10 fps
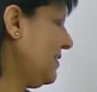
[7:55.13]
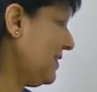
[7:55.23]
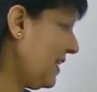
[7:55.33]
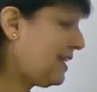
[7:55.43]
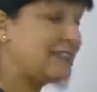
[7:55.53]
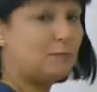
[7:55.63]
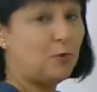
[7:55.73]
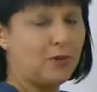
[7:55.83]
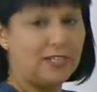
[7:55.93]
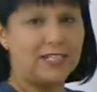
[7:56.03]
the next
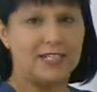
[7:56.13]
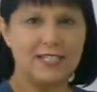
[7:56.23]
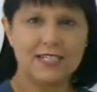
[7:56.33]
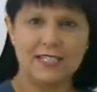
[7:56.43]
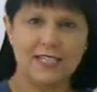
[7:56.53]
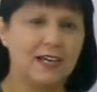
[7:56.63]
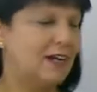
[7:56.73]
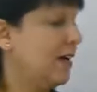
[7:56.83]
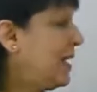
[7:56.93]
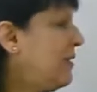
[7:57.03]
point is,
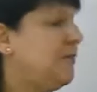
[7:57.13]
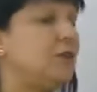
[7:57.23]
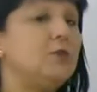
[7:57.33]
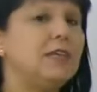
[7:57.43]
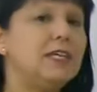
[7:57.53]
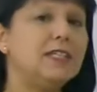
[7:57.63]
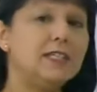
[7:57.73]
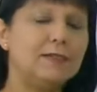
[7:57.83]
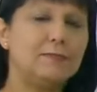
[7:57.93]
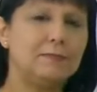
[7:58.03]
if you
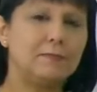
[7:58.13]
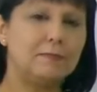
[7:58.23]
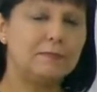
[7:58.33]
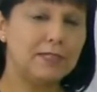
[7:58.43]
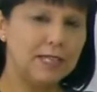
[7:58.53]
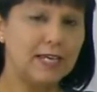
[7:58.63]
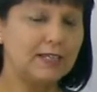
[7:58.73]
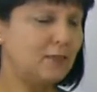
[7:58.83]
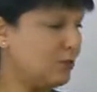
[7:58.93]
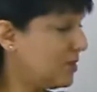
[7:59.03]
need to
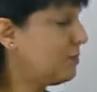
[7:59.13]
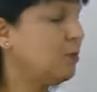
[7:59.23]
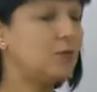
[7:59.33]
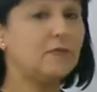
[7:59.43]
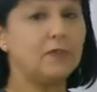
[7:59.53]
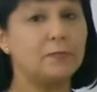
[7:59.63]
say, use the modal